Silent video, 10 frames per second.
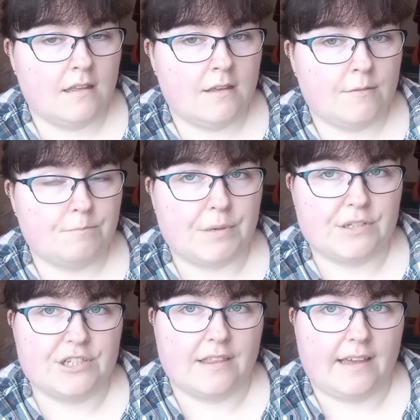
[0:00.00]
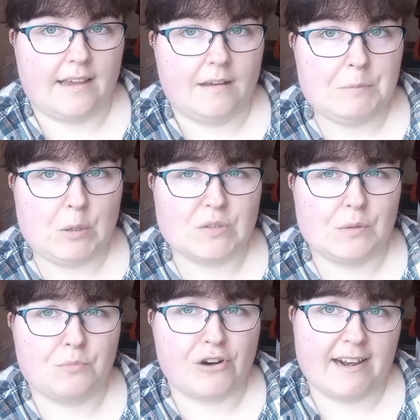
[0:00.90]
budget thing, but also a
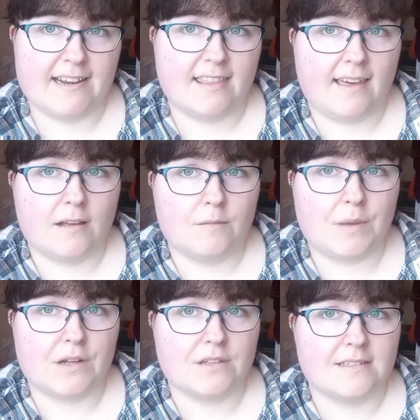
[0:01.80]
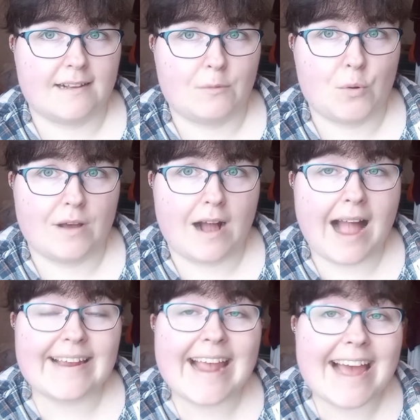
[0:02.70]
pride thing, because I
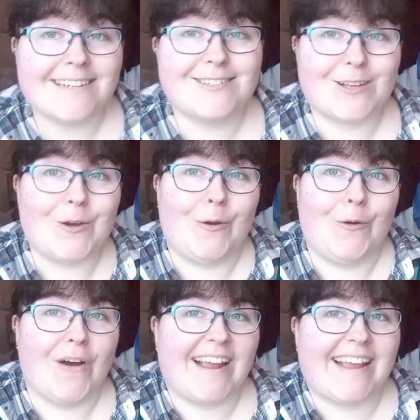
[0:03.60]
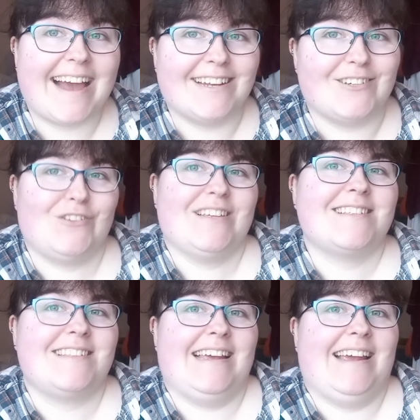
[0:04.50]
can sew, I can do this
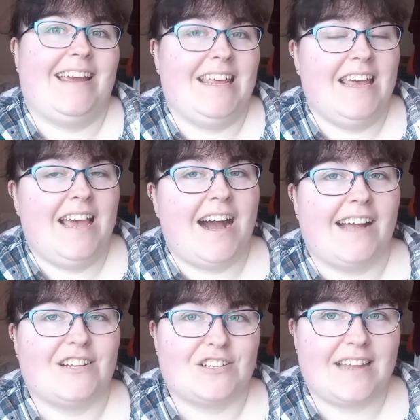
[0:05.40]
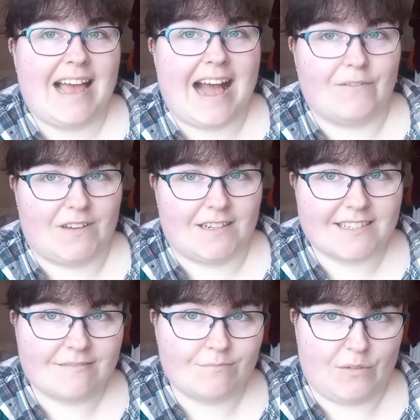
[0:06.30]
thing, I just haven't
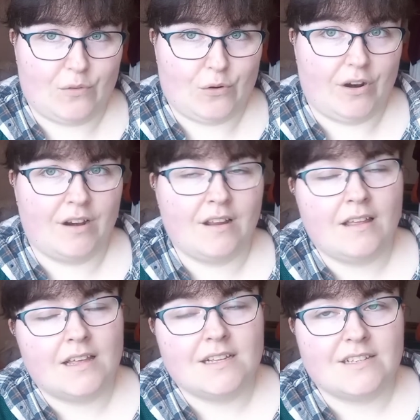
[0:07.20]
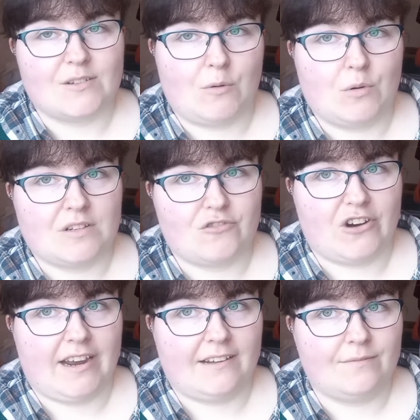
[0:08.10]
before, so I want to try.
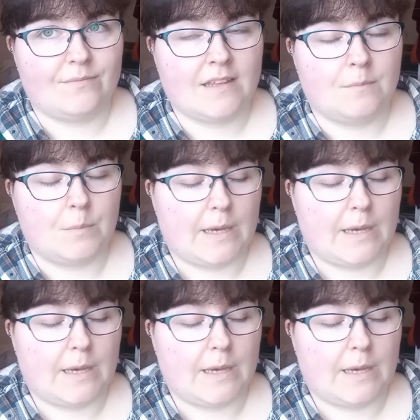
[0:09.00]
But yeah,